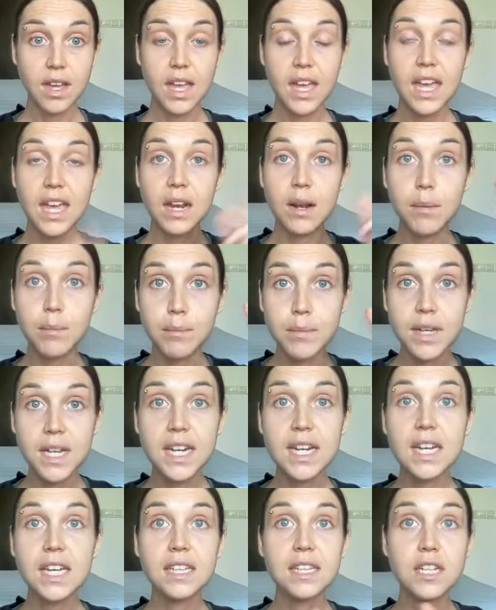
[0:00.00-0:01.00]
it
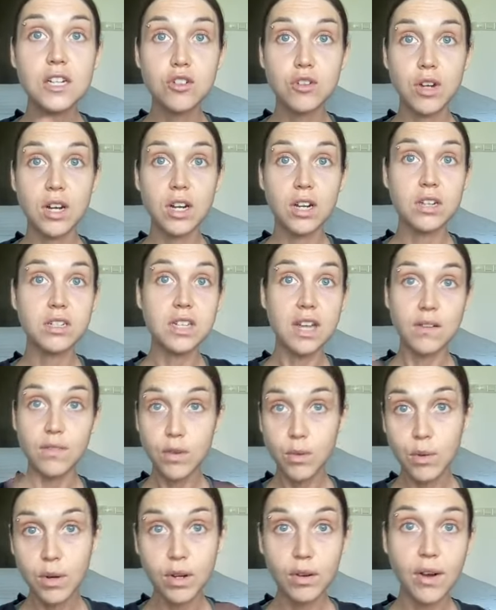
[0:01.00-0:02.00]
immediately triggers
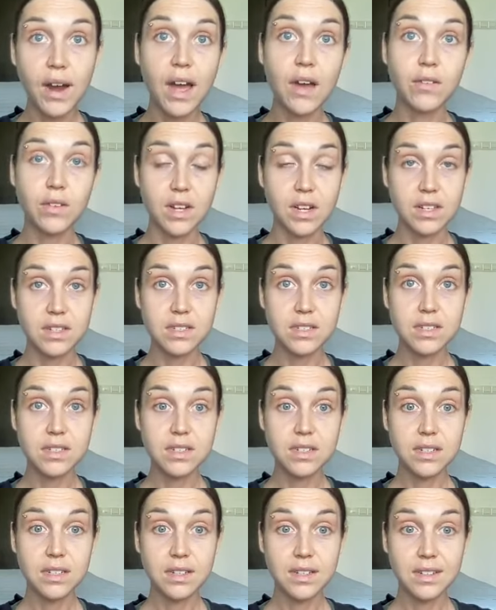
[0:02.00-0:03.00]
everyone around us
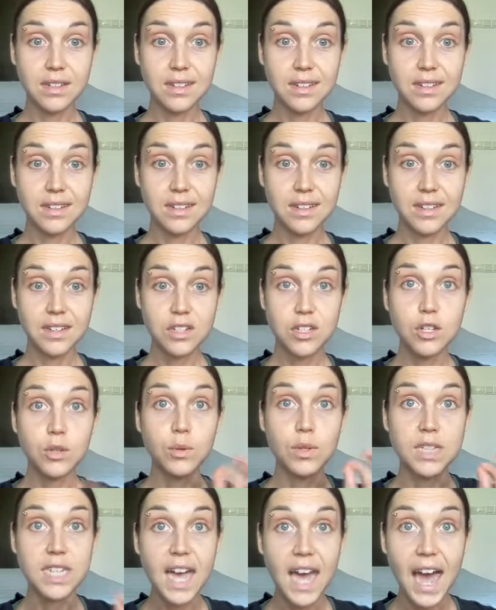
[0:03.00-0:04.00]
to
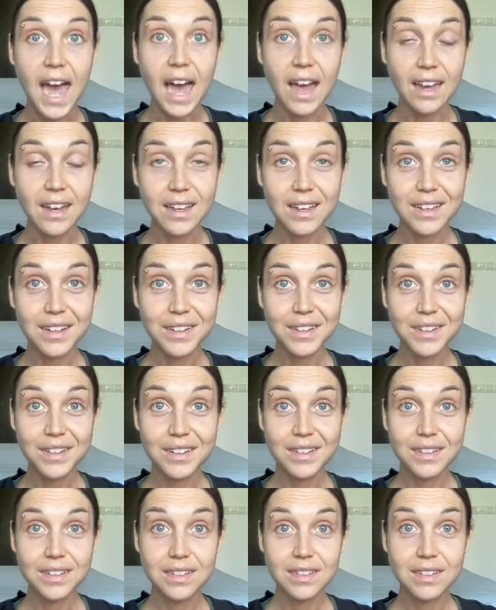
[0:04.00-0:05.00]
attack.
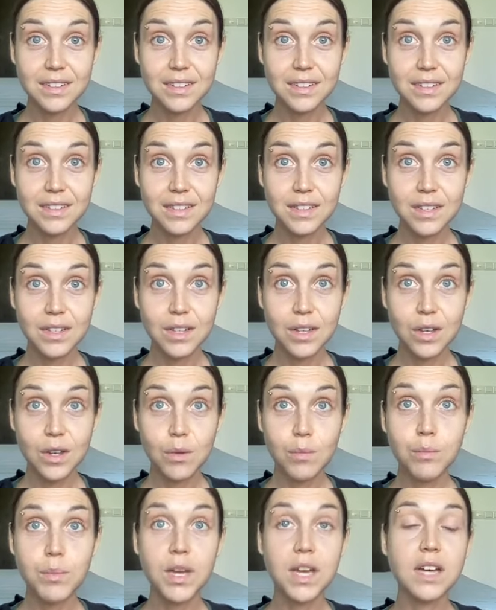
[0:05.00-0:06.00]

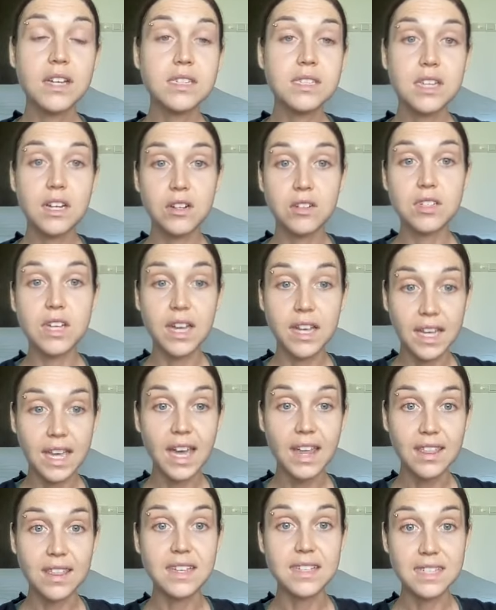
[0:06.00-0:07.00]
Because there's,
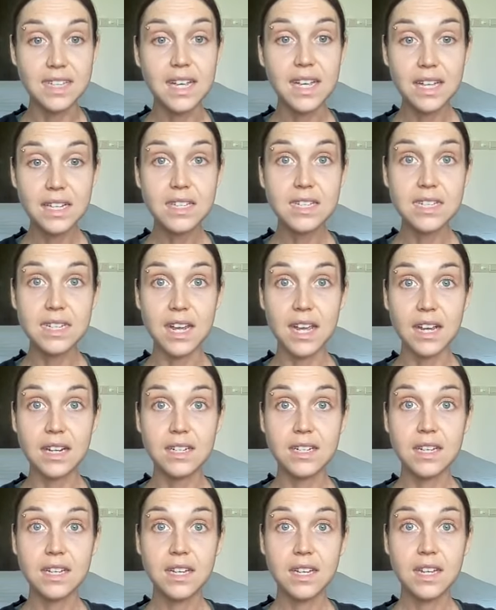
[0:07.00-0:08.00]
again, this
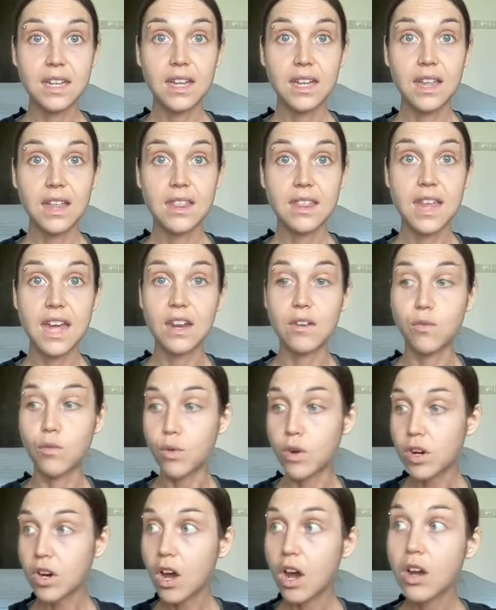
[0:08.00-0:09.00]
instinct that if
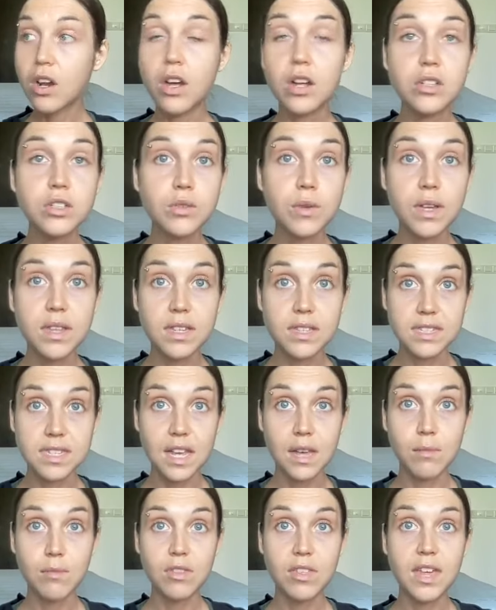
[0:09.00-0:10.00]
we're not all doing the
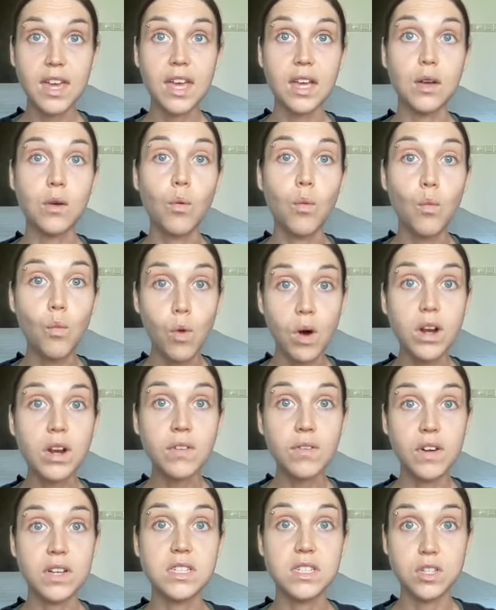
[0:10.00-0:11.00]
same thing, one
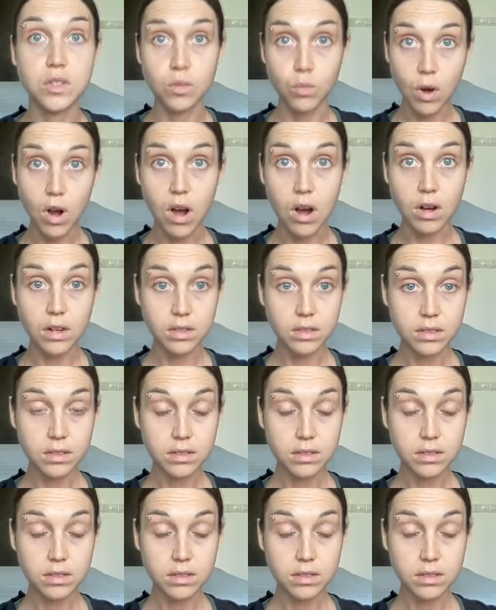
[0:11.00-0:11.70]
of us is wrong.